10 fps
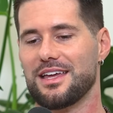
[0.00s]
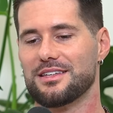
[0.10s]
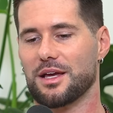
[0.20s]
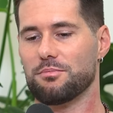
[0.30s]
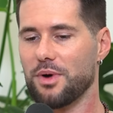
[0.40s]

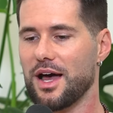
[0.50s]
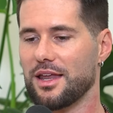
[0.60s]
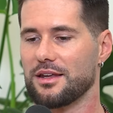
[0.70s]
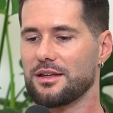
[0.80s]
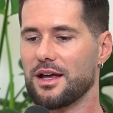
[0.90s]
He's like,
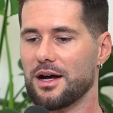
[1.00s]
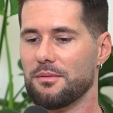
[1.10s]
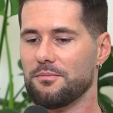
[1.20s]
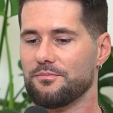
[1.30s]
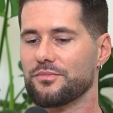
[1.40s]
but
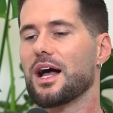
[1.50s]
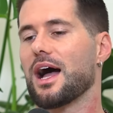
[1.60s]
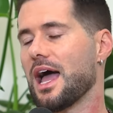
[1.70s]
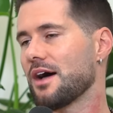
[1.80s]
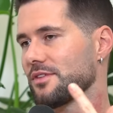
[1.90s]
um,
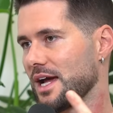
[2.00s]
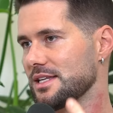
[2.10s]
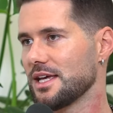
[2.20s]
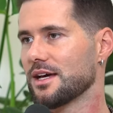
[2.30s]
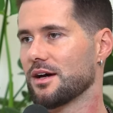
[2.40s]
I have an
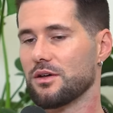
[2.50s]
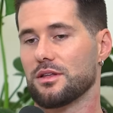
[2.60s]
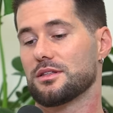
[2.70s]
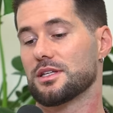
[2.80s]
idea.